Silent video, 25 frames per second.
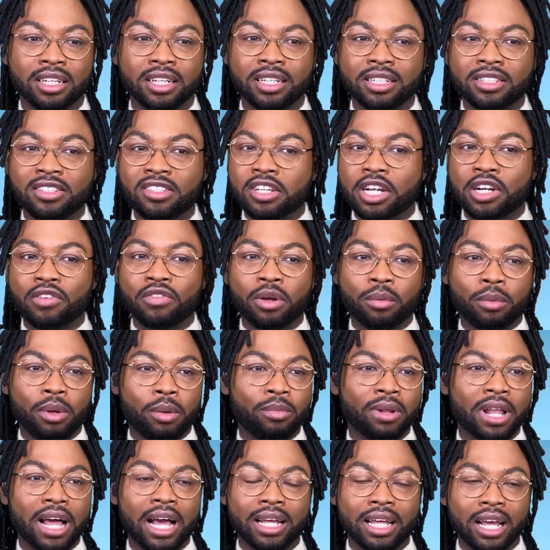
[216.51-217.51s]
It's serving me
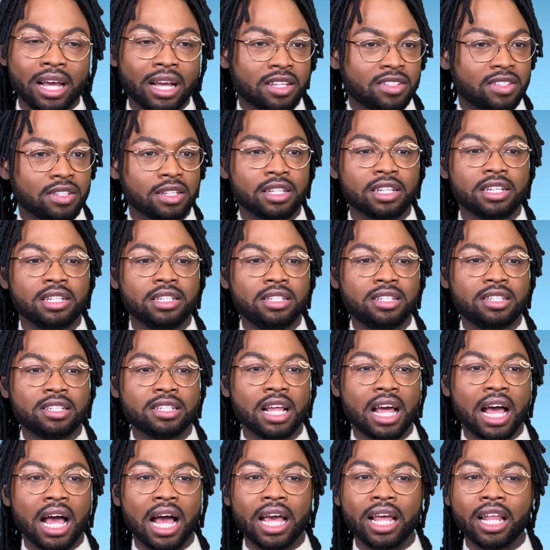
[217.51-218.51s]
black excellence.
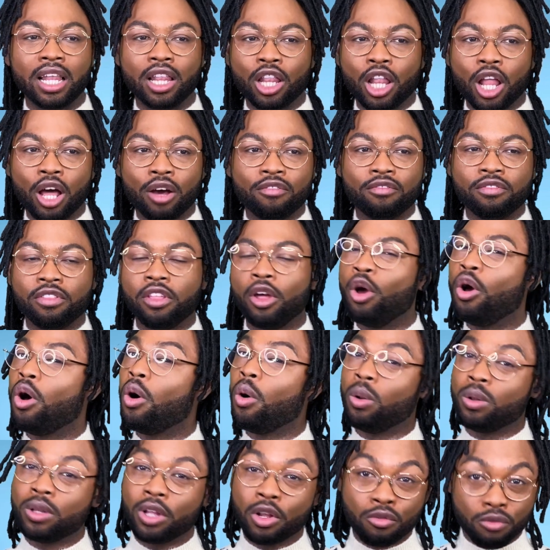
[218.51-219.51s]
I love the
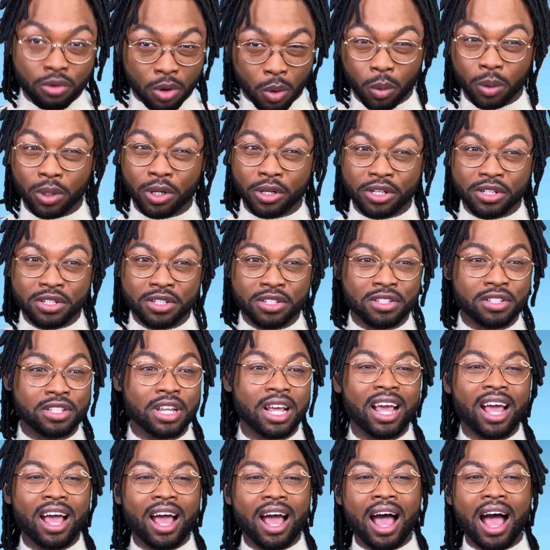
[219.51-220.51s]
golden rollers.
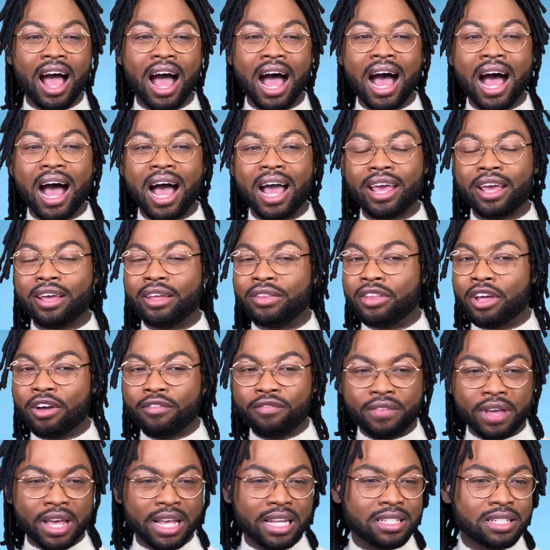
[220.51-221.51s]
The
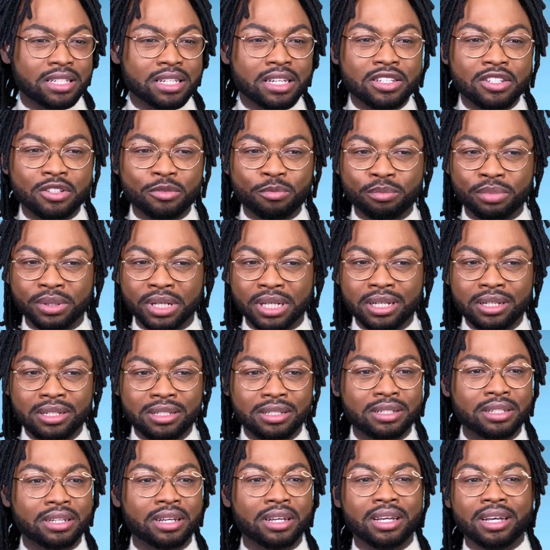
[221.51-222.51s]
face is
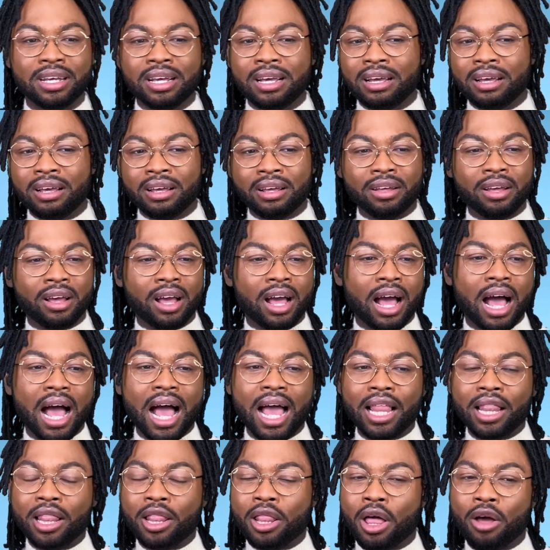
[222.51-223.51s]
beat.
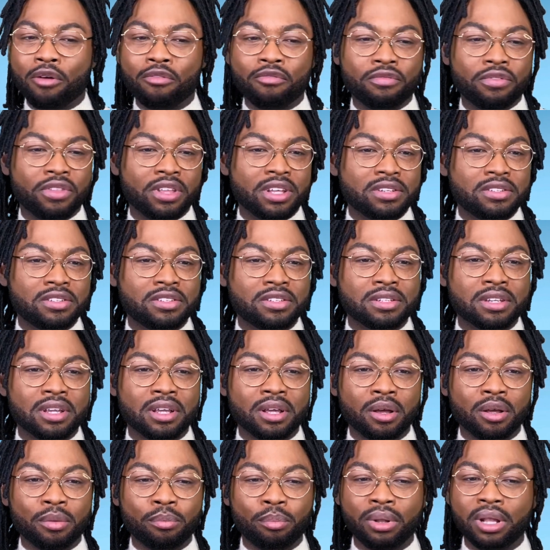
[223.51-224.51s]
I love this
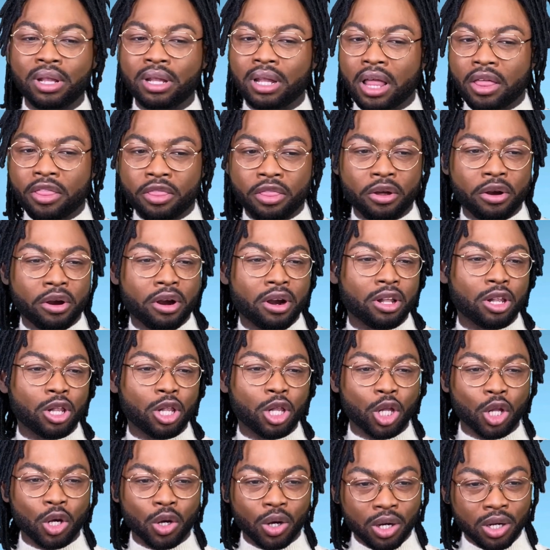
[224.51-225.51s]
pleather
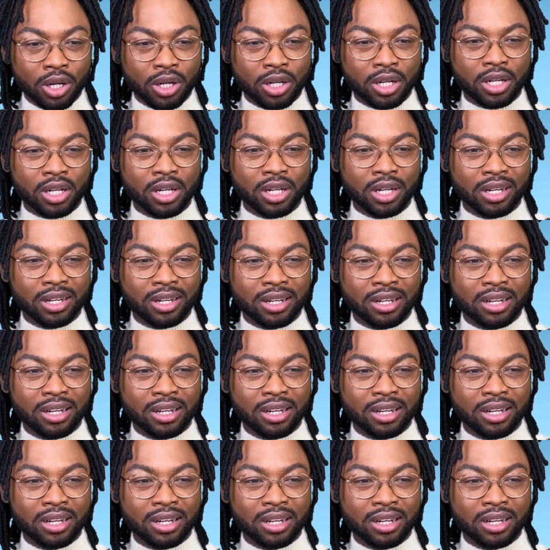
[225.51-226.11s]
look.